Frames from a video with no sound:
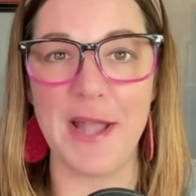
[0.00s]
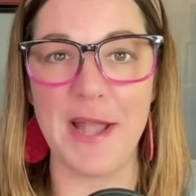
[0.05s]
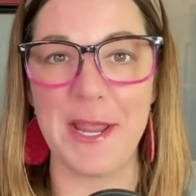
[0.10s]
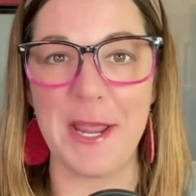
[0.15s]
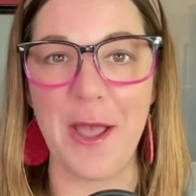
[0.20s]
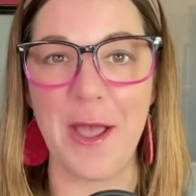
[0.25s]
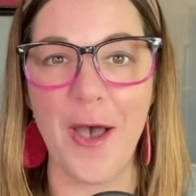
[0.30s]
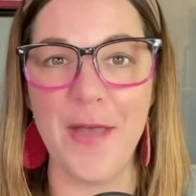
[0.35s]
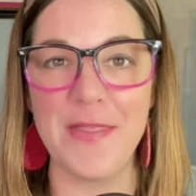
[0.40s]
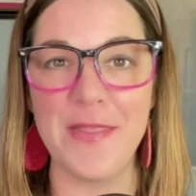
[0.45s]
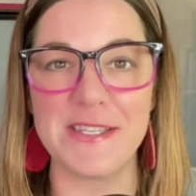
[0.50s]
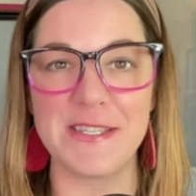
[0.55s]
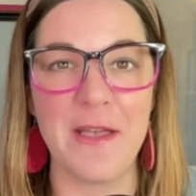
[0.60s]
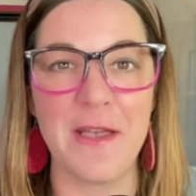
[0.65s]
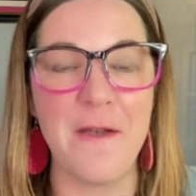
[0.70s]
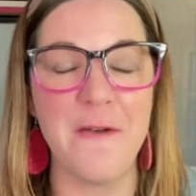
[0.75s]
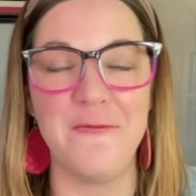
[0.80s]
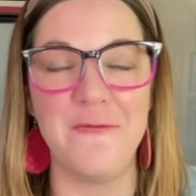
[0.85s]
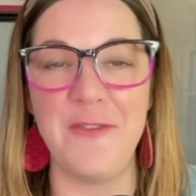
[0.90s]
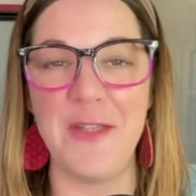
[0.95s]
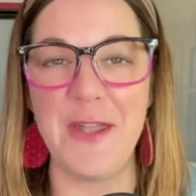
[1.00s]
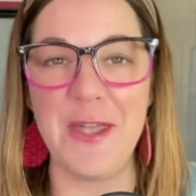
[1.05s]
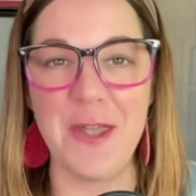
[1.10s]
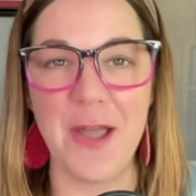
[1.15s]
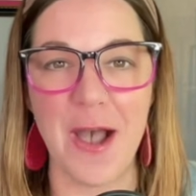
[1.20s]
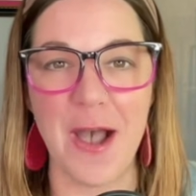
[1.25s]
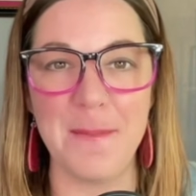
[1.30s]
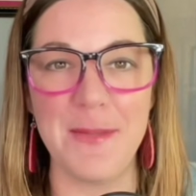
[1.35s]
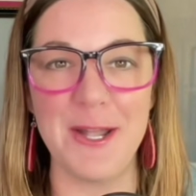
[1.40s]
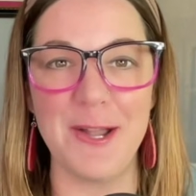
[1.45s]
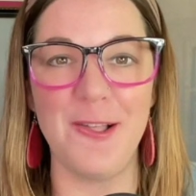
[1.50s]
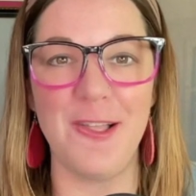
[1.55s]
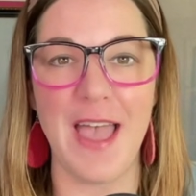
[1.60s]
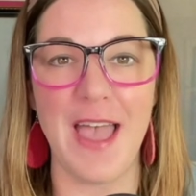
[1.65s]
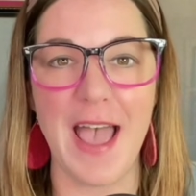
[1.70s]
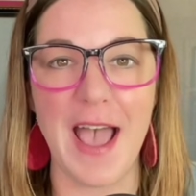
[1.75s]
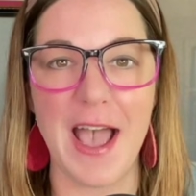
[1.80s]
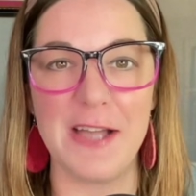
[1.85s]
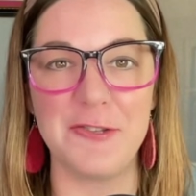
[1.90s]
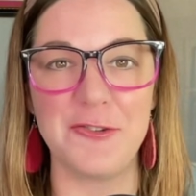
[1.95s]
on this phenomenal
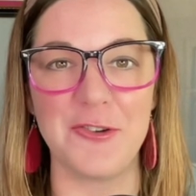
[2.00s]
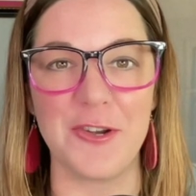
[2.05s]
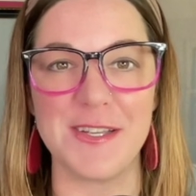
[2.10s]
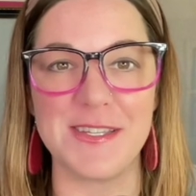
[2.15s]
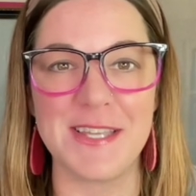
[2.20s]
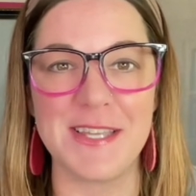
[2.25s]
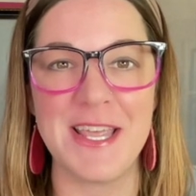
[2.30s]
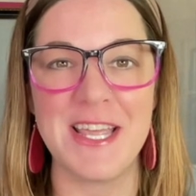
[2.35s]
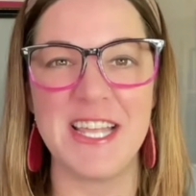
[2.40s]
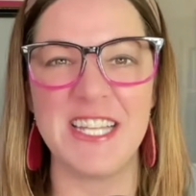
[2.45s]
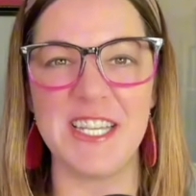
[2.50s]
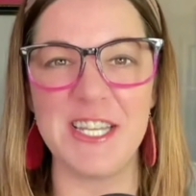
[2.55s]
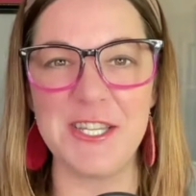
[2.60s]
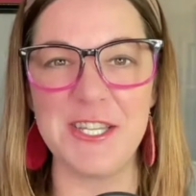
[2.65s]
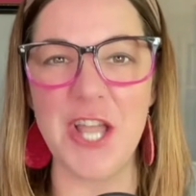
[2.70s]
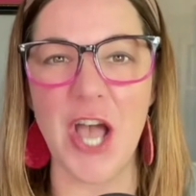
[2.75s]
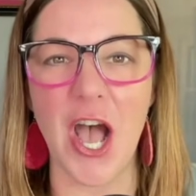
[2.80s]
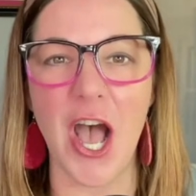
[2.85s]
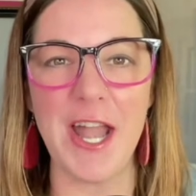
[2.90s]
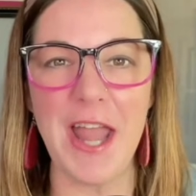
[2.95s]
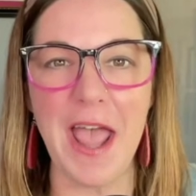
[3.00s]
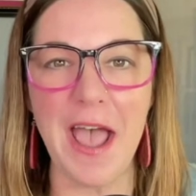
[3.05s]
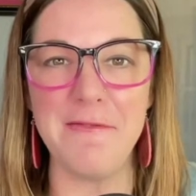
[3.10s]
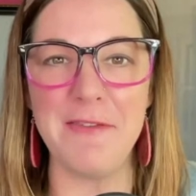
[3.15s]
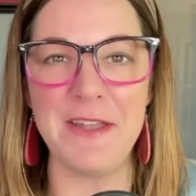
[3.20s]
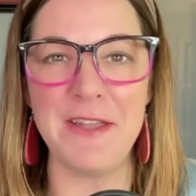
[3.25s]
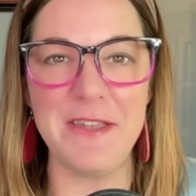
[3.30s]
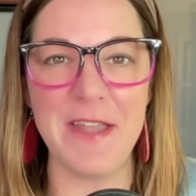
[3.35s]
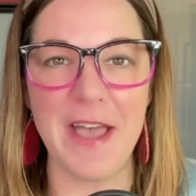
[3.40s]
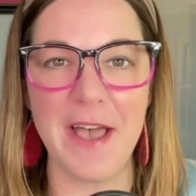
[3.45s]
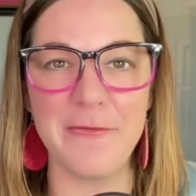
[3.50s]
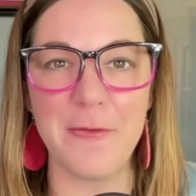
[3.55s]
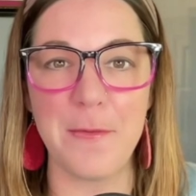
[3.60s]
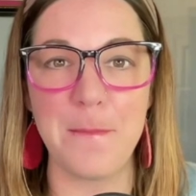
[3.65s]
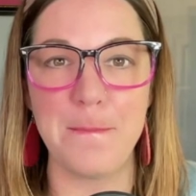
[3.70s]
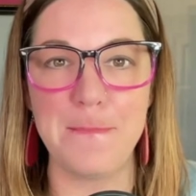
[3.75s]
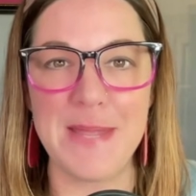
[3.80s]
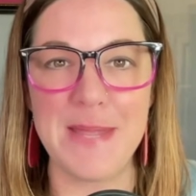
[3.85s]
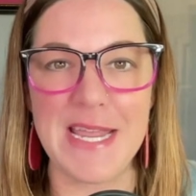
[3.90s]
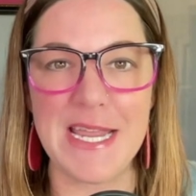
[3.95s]
actress to not have enough
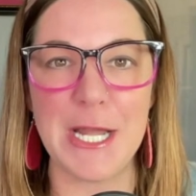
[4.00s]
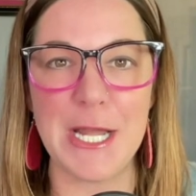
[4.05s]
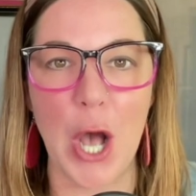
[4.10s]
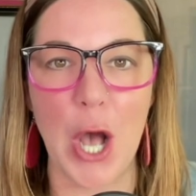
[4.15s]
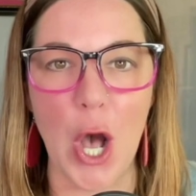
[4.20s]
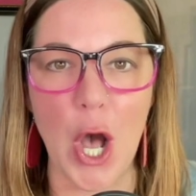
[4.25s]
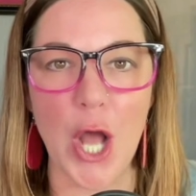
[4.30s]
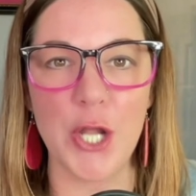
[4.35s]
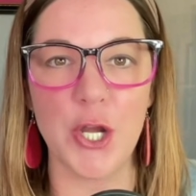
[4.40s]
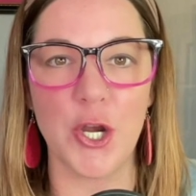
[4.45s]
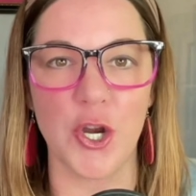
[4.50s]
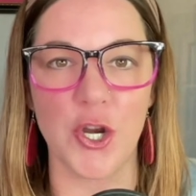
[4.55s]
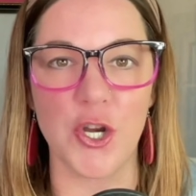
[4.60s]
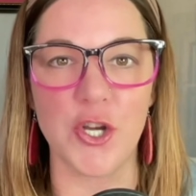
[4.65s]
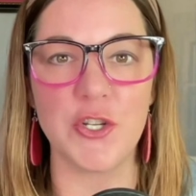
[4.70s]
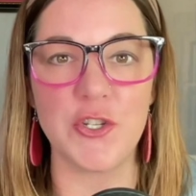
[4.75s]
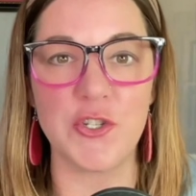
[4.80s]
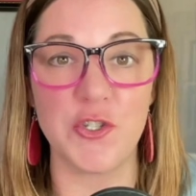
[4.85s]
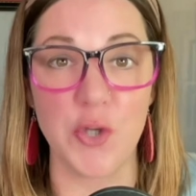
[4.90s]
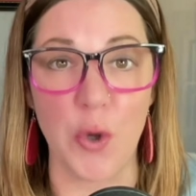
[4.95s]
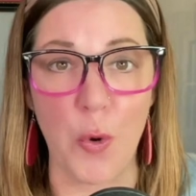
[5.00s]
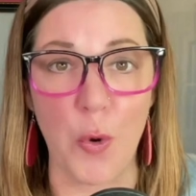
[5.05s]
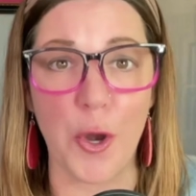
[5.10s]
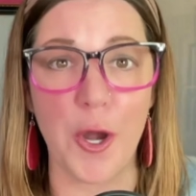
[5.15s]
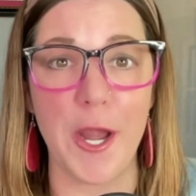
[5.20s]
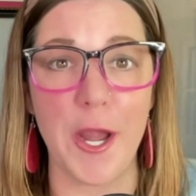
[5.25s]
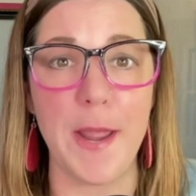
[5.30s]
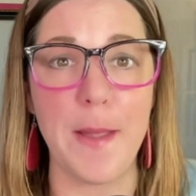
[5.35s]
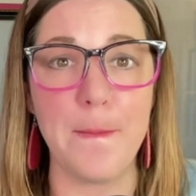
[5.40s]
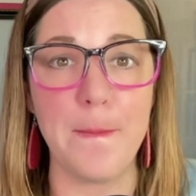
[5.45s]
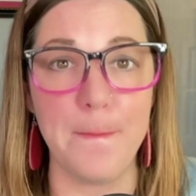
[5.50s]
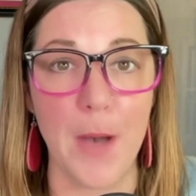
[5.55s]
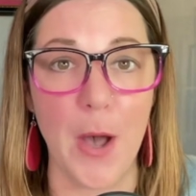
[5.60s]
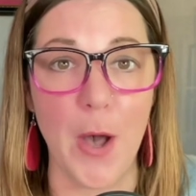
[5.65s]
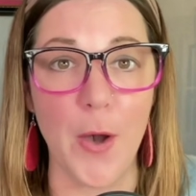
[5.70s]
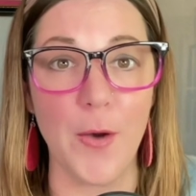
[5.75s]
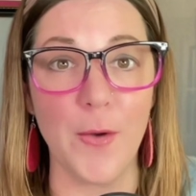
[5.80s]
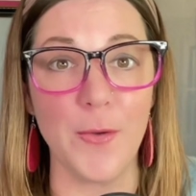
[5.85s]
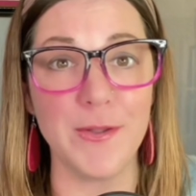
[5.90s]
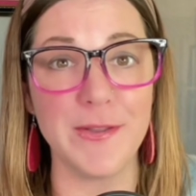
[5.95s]
meat on her story
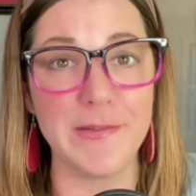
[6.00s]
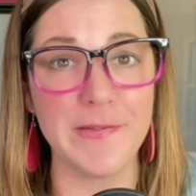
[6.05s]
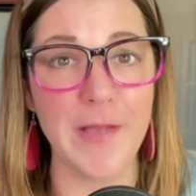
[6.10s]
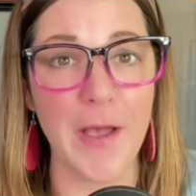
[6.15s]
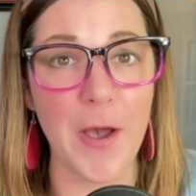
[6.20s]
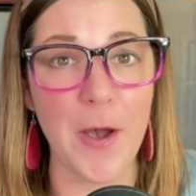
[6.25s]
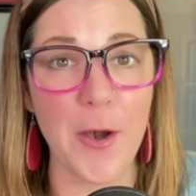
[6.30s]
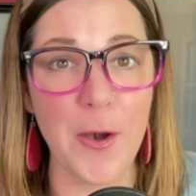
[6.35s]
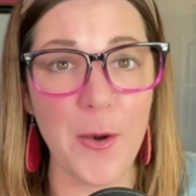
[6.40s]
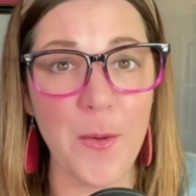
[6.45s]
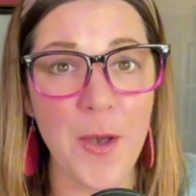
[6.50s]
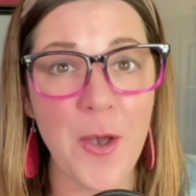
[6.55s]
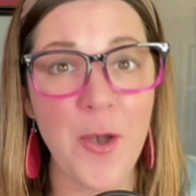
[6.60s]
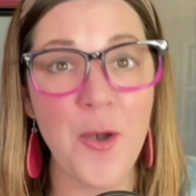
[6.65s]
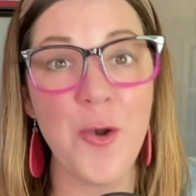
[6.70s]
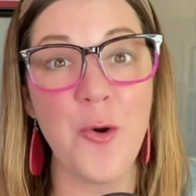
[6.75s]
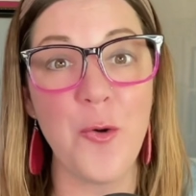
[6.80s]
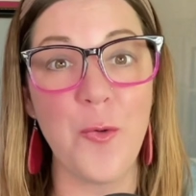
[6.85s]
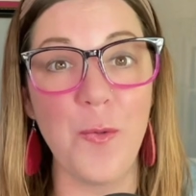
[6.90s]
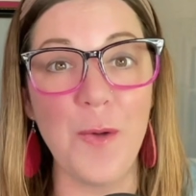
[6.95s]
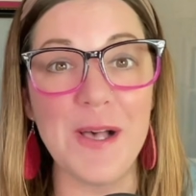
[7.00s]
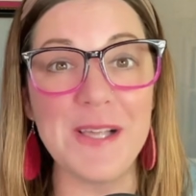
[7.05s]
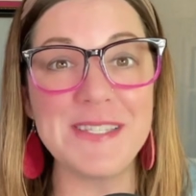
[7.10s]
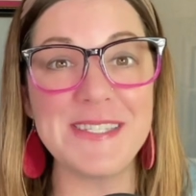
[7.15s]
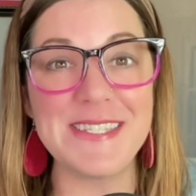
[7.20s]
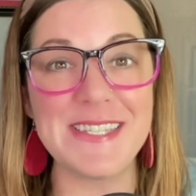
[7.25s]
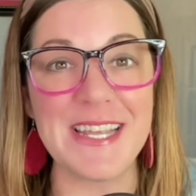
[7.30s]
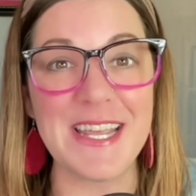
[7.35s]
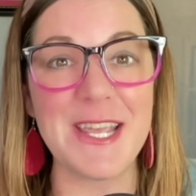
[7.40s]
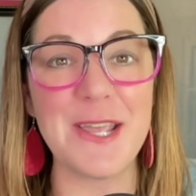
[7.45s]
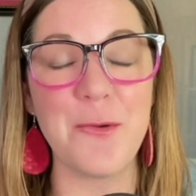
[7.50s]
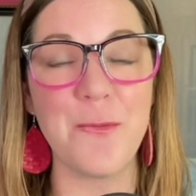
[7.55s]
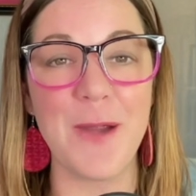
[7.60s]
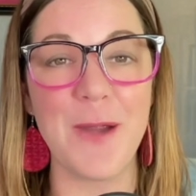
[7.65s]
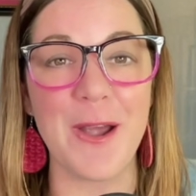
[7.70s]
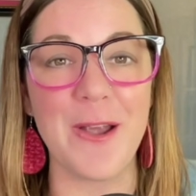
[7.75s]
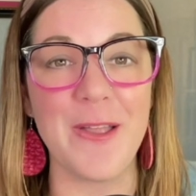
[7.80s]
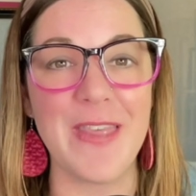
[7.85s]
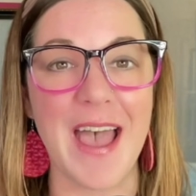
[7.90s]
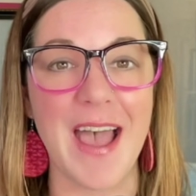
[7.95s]
bone. So we'll see where
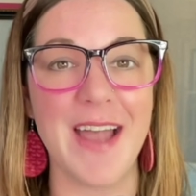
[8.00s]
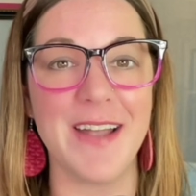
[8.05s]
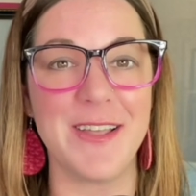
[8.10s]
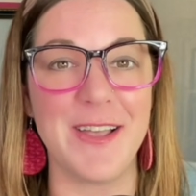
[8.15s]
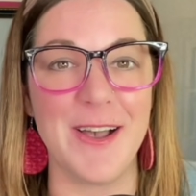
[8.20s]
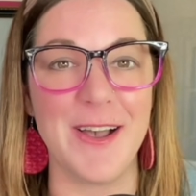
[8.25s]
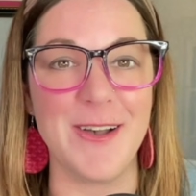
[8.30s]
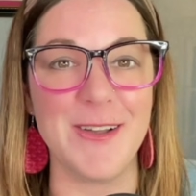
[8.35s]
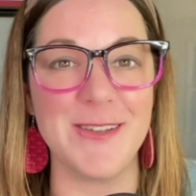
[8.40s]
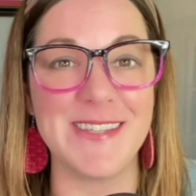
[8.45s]
that goes.